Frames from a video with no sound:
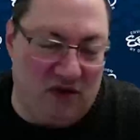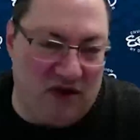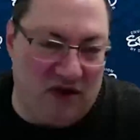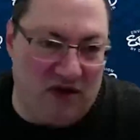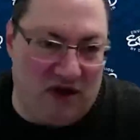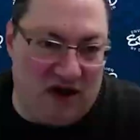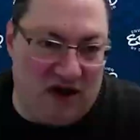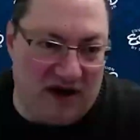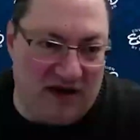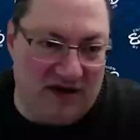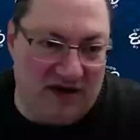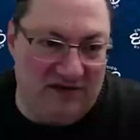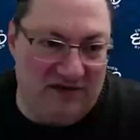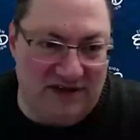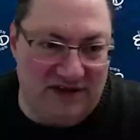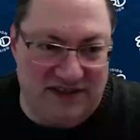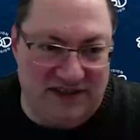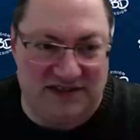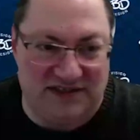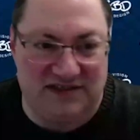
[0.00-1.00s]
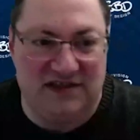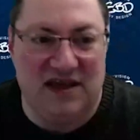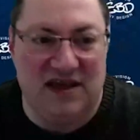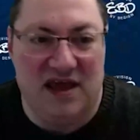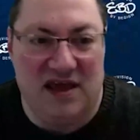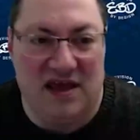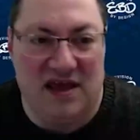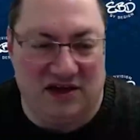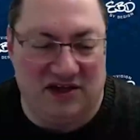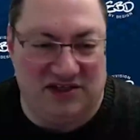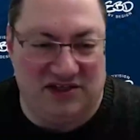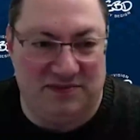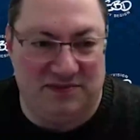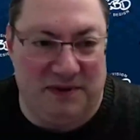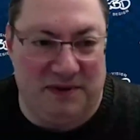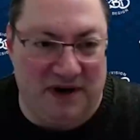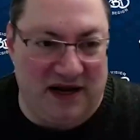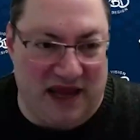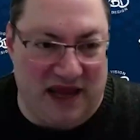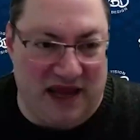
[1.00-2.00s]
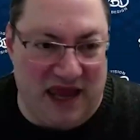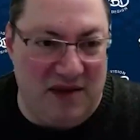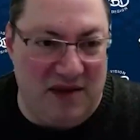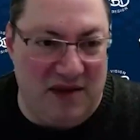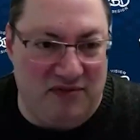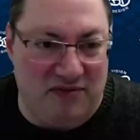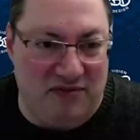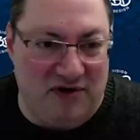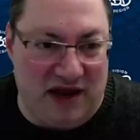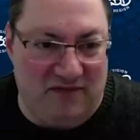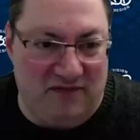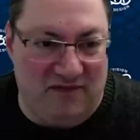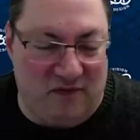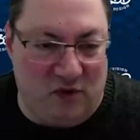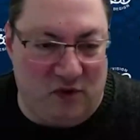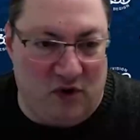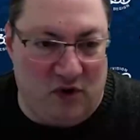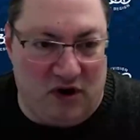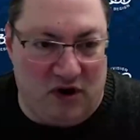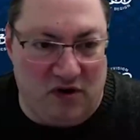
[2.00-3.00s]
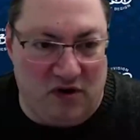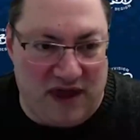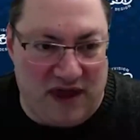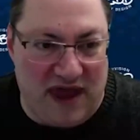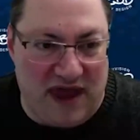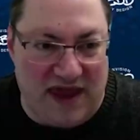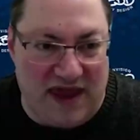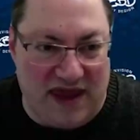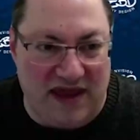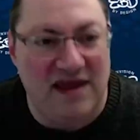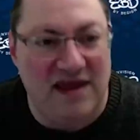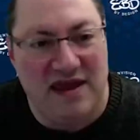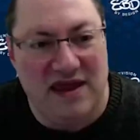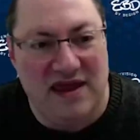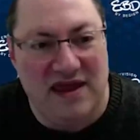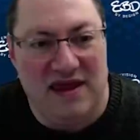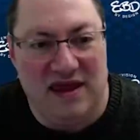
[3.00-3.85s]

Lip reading: going on. Let's put a game plan for, okay,